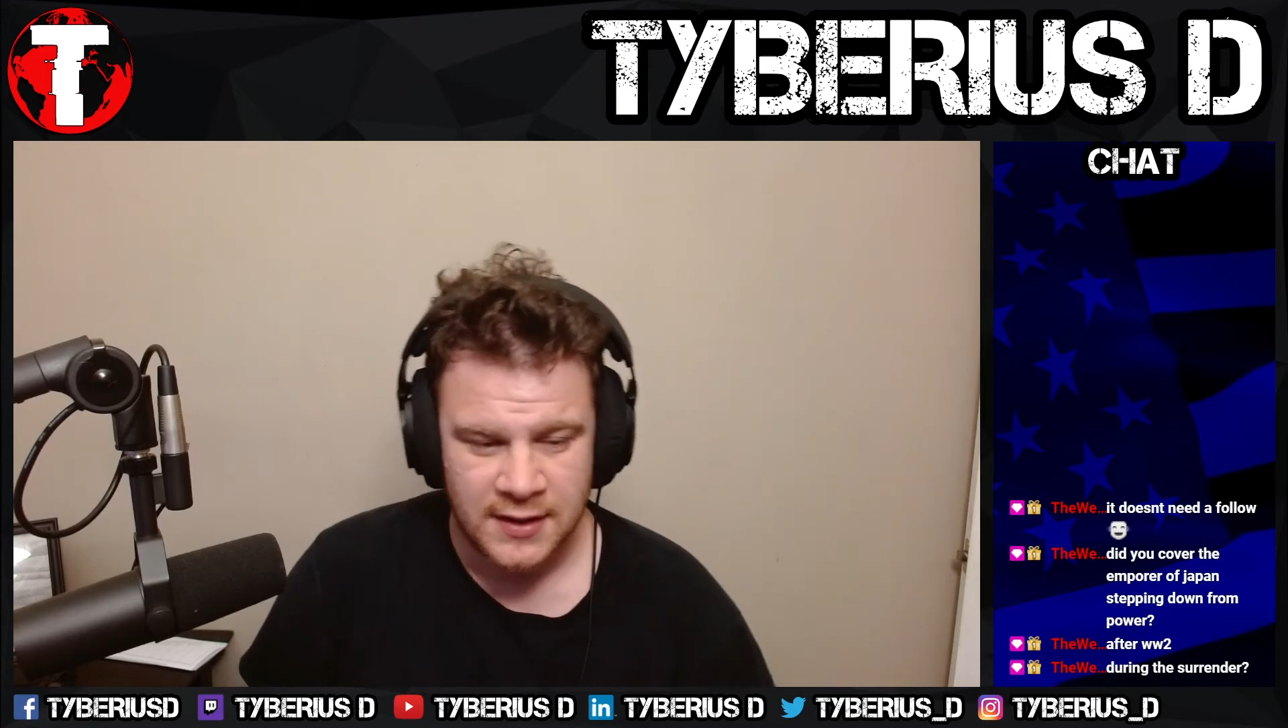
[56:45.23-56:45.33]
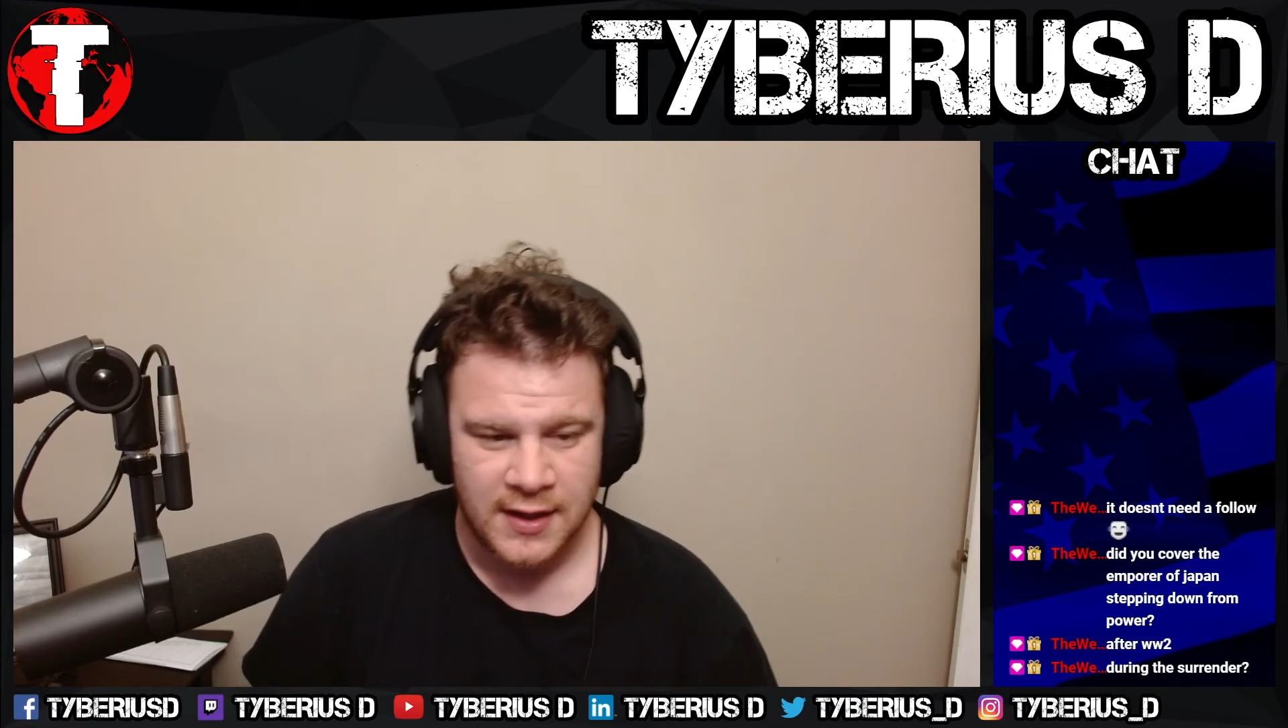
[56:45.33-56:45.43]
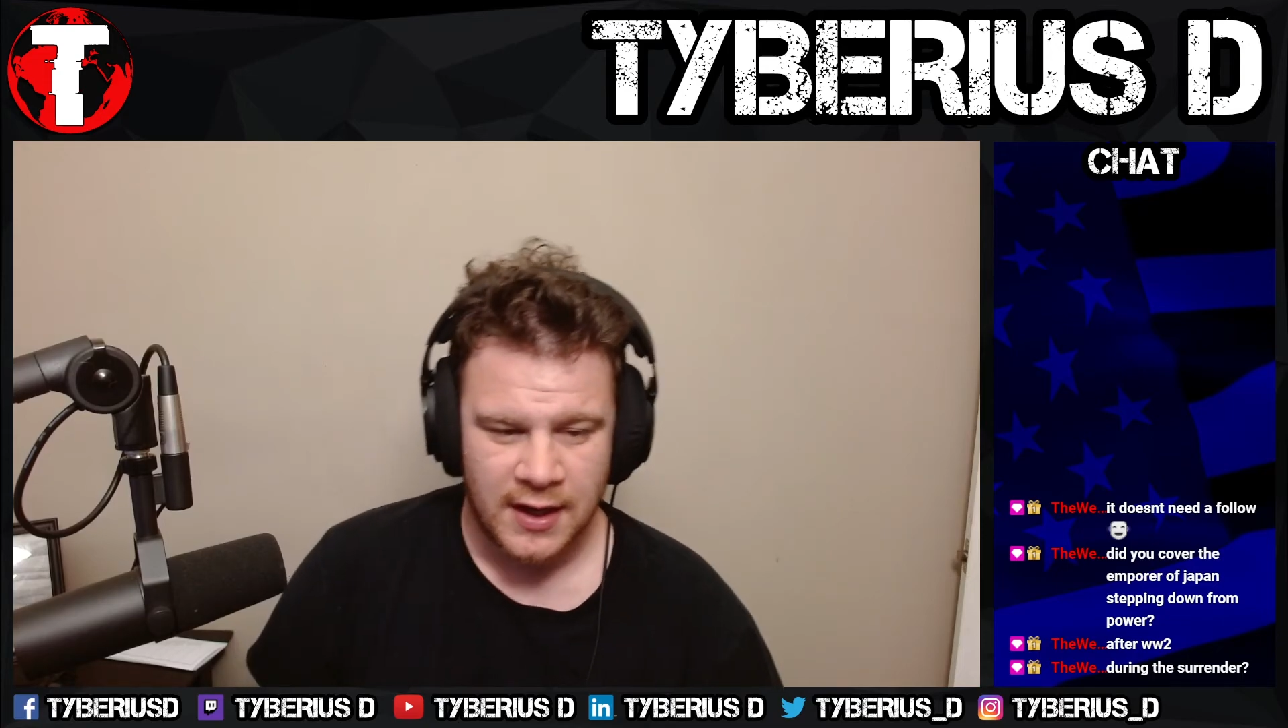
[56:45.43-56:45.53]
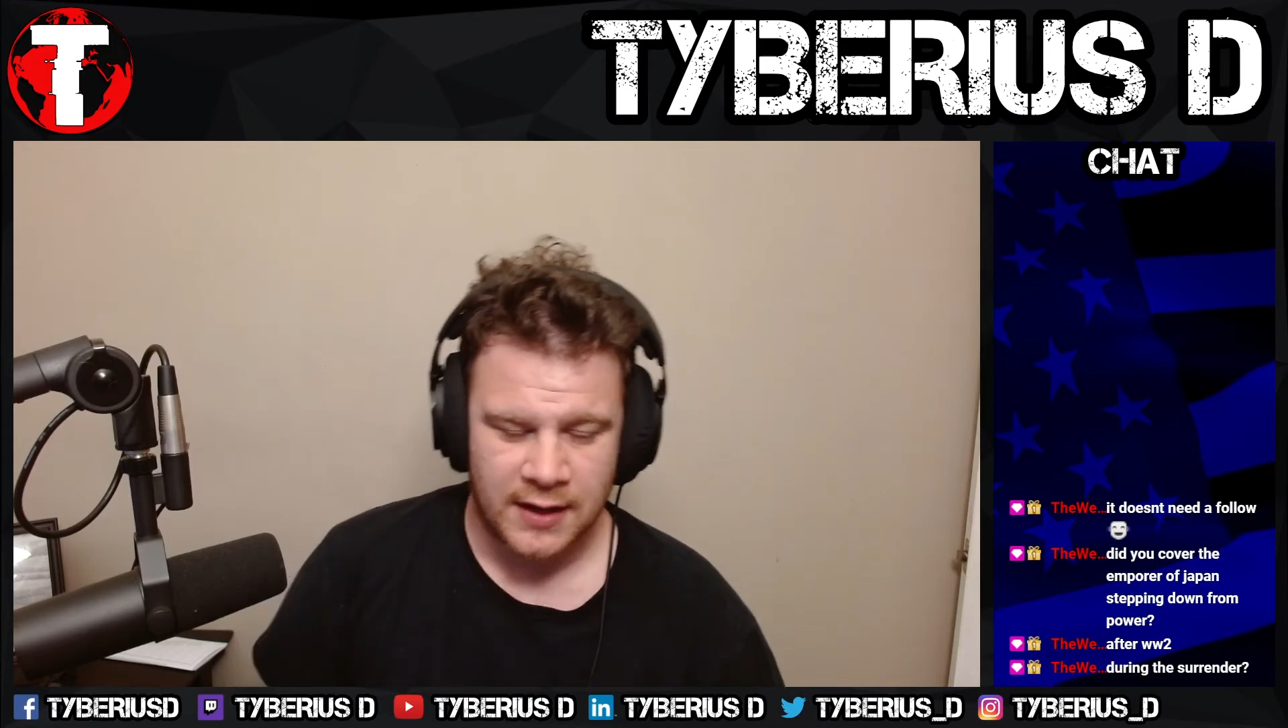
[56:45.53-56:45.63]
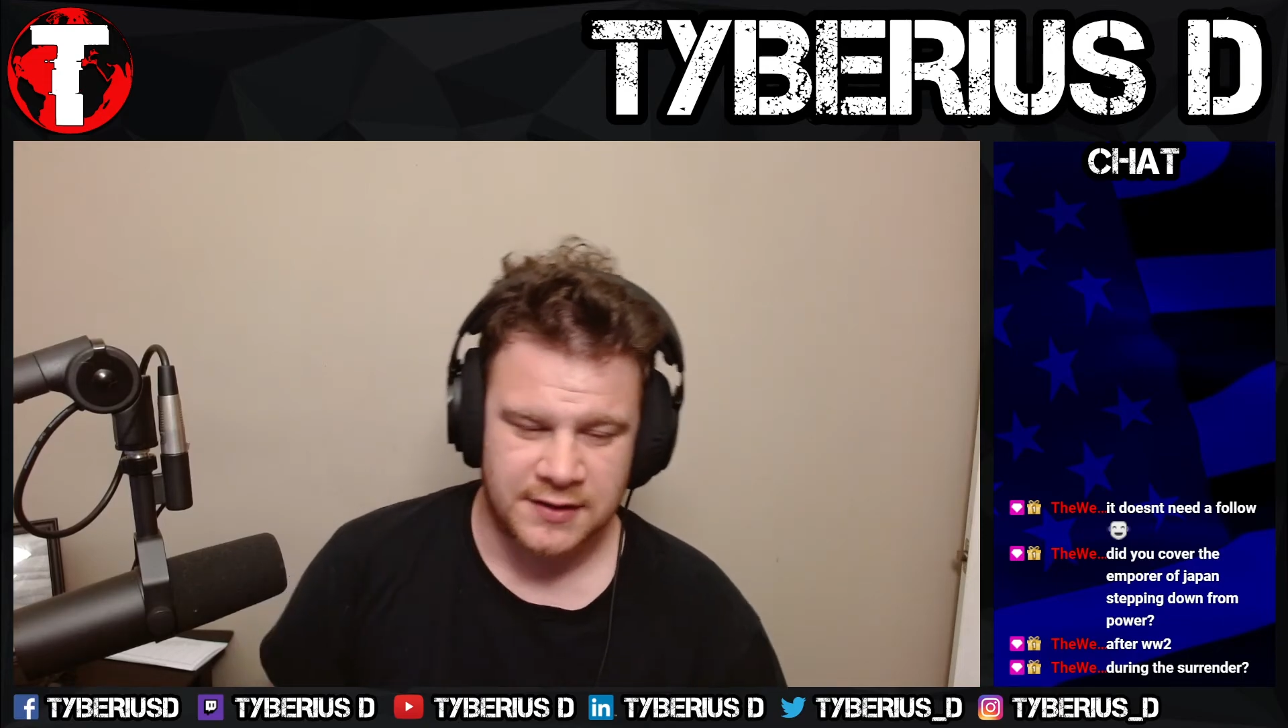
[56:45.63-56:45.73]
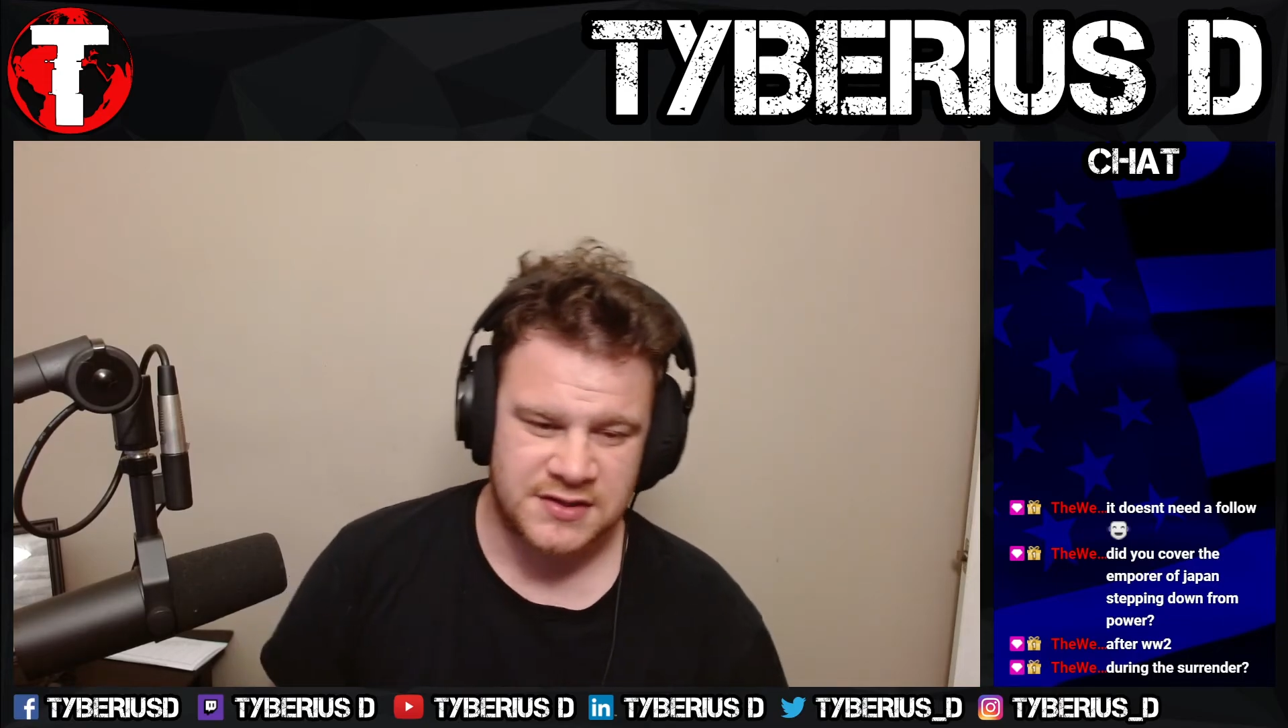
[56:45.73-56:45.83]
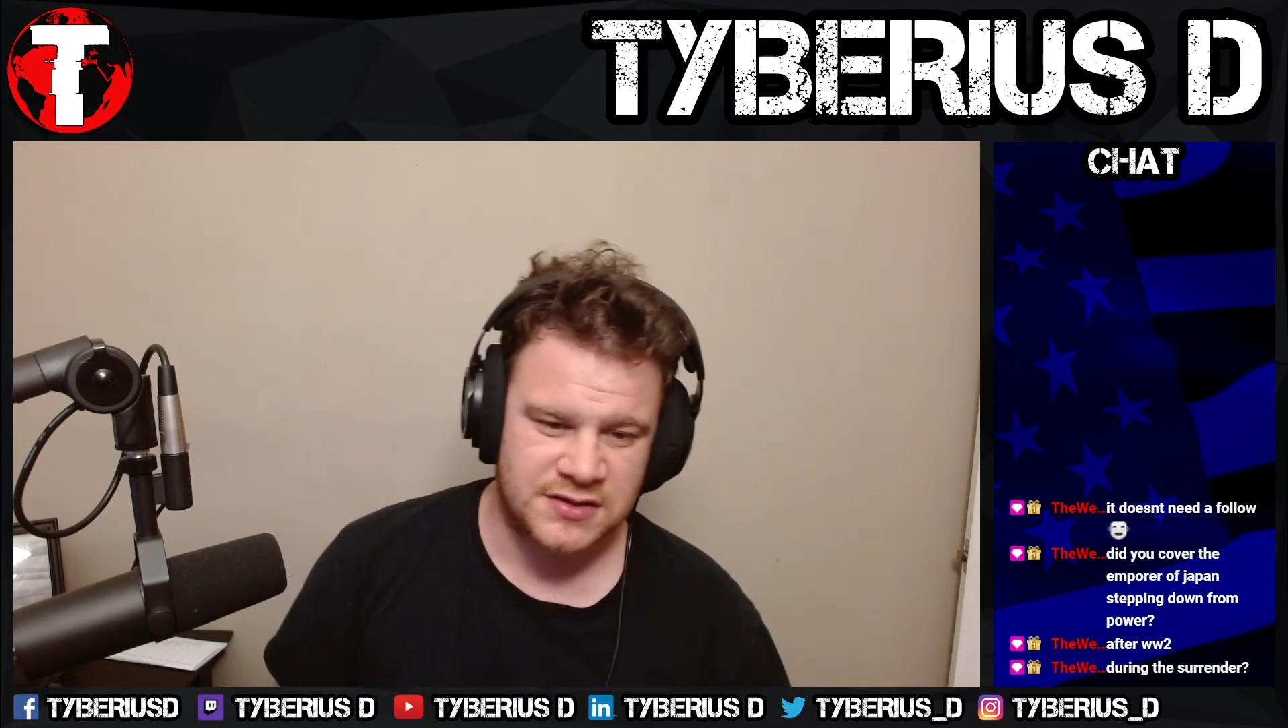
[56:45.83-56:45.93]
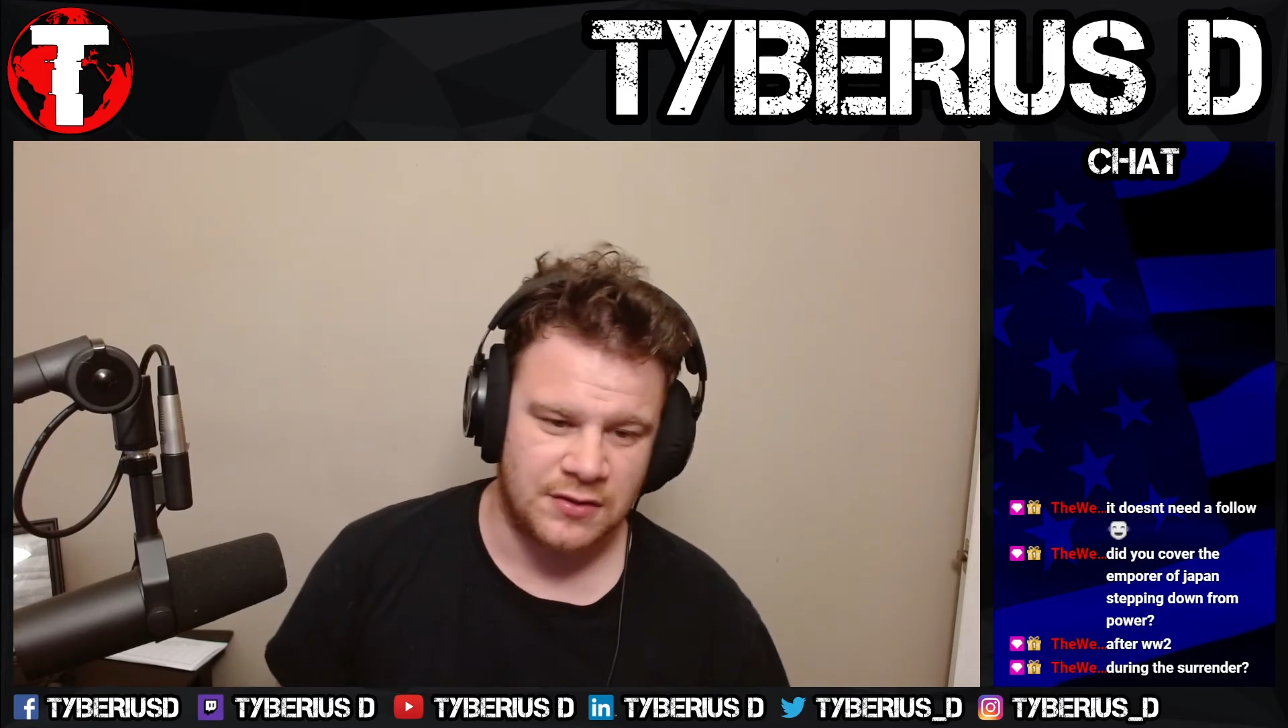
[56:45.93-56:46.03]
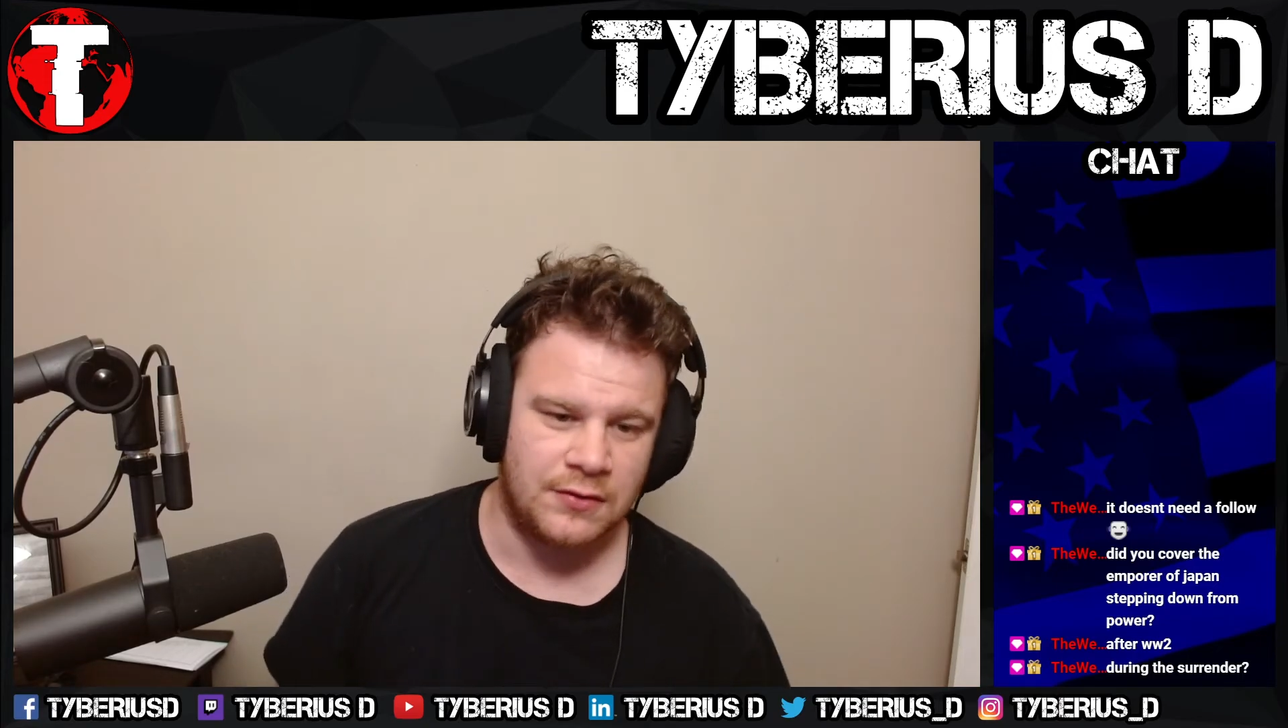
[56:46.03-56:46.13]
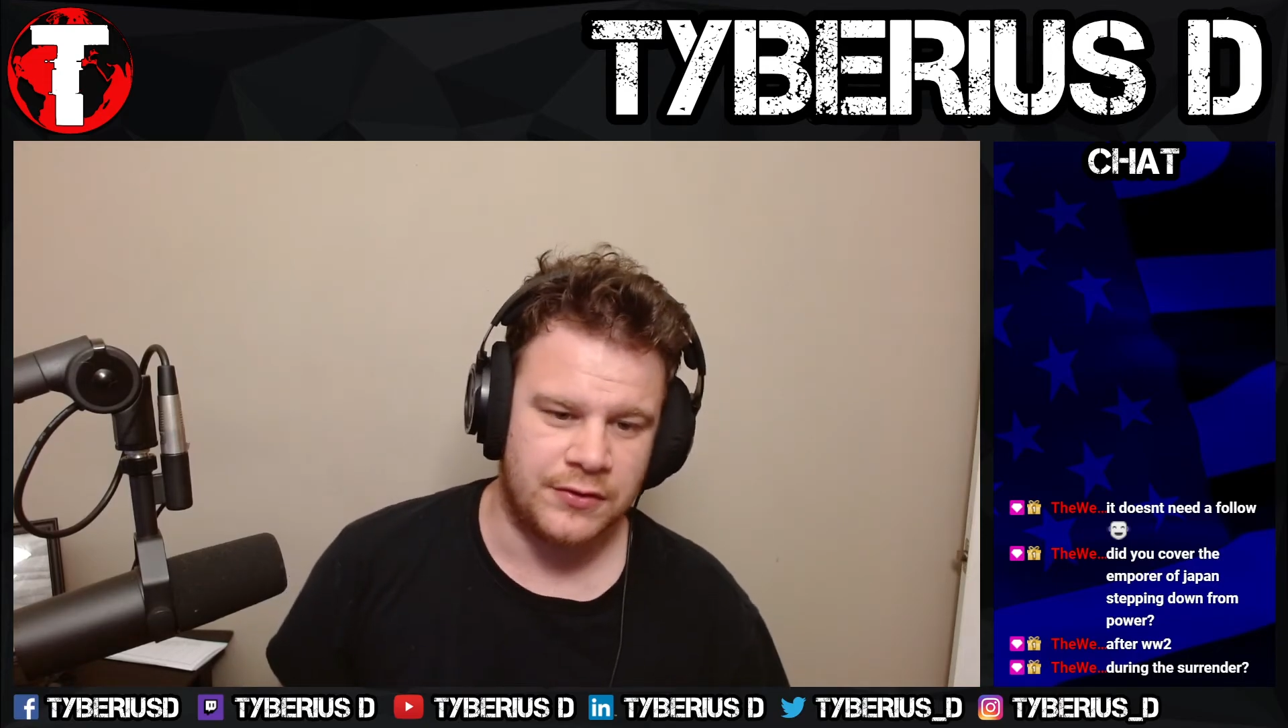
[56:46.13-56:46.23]
and they
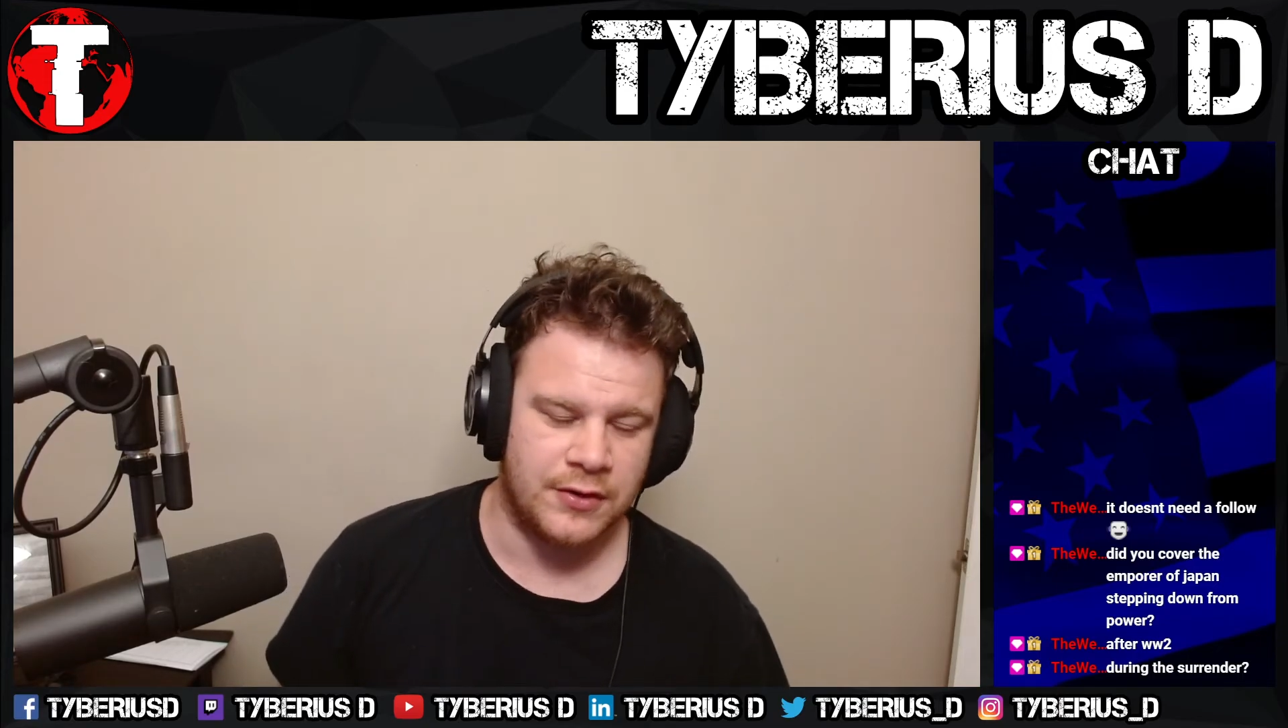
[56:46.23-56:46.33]
sold